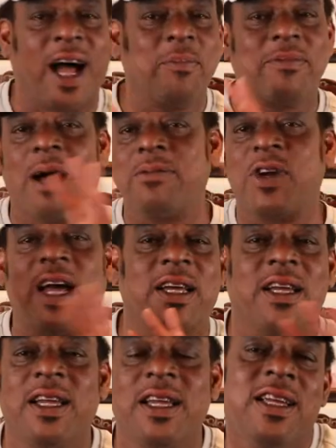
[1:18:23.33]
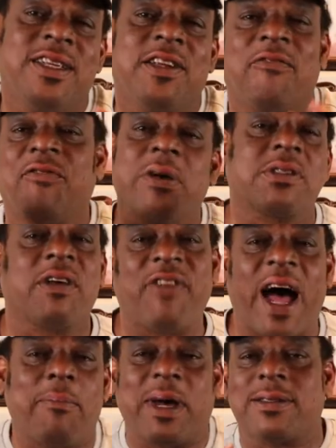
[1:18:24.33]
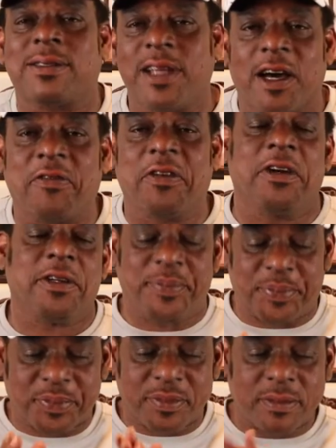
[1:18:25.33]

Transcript: I'm, I'm trying to diversify myself here.